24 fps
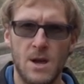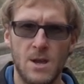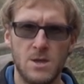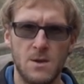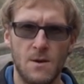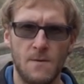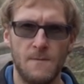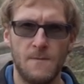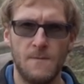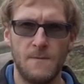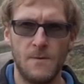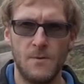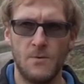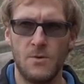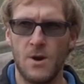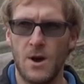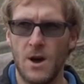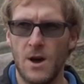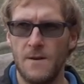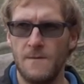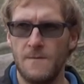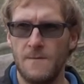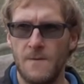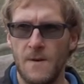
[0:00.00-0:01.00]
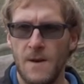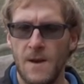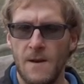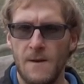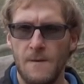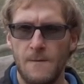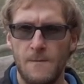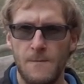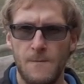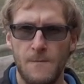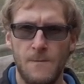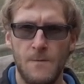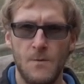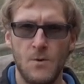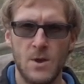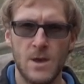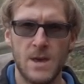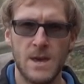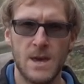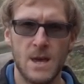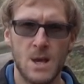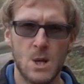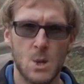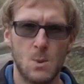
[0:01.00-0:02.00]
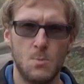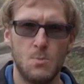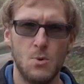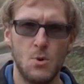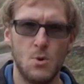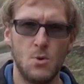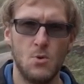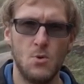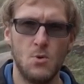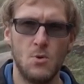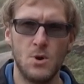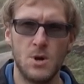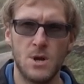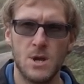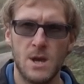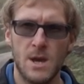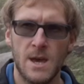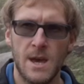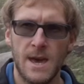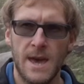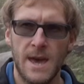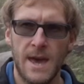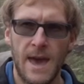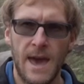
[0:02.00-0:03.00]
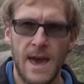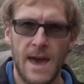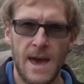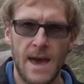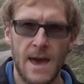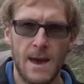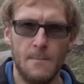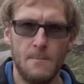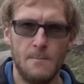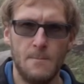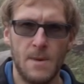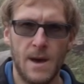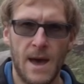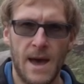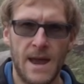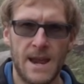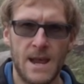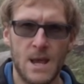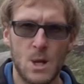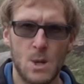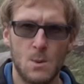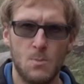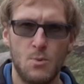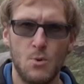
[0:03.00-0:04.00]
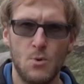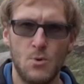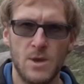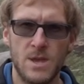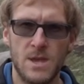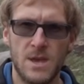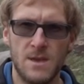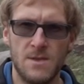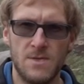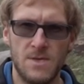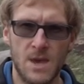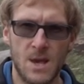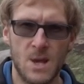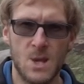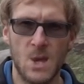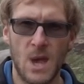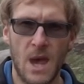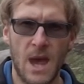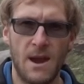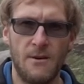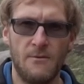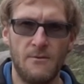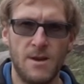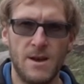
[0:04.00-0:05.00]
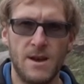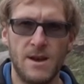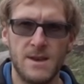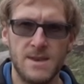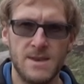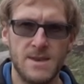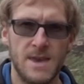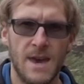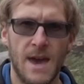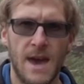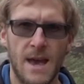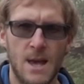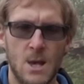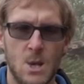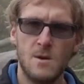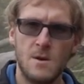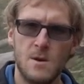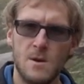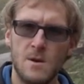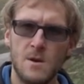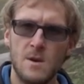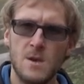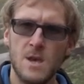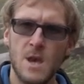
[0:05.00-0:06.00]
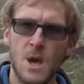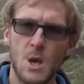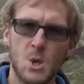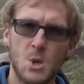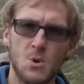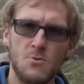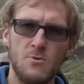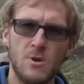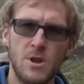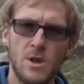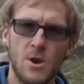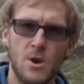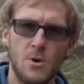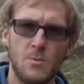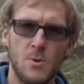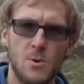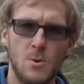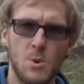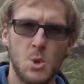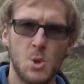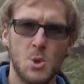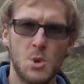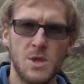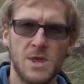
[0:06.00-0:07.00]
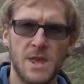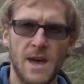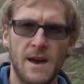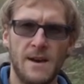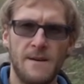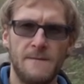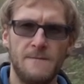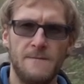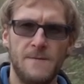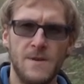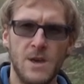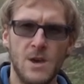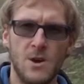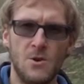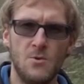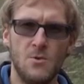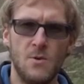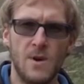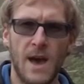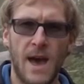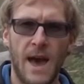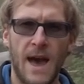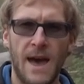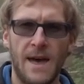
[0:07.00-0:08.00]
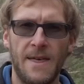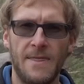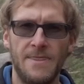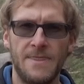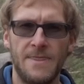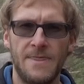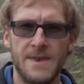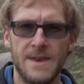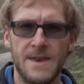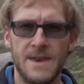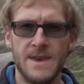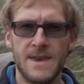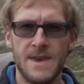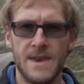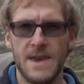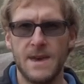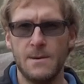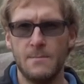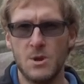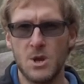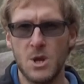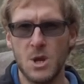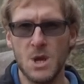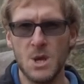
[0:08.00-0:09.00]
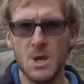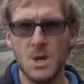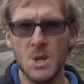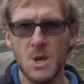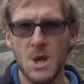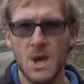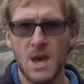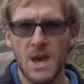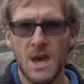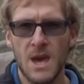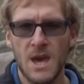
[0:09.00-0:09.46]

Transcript: I don't feel that I've fully explored and exploited this area yet. Yeah, so I really hope you enjoyed that video and the images.